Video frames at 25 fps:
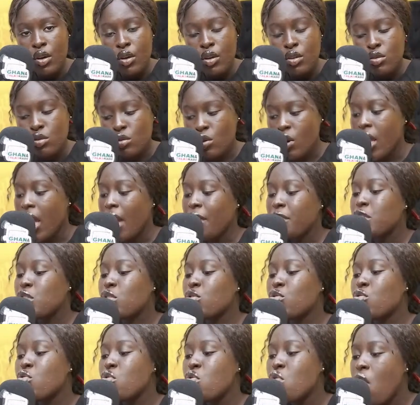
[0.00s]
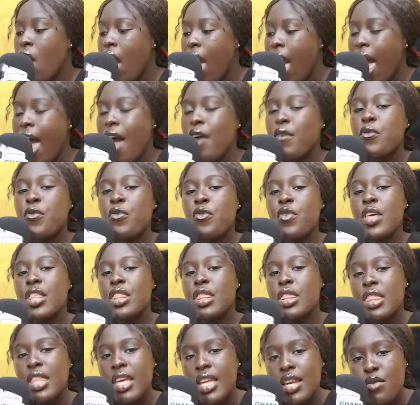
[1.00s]
So you have to know
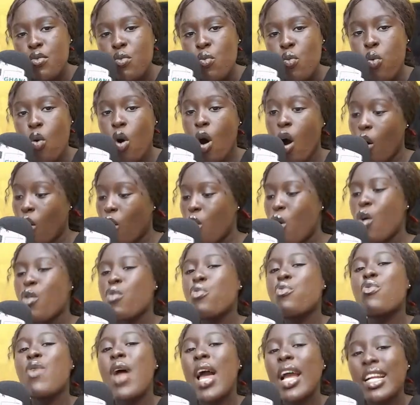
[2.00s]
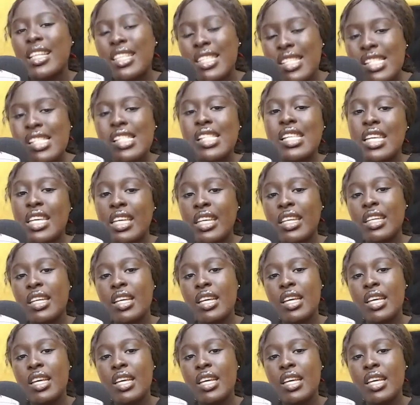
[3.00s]
everything well, correctly,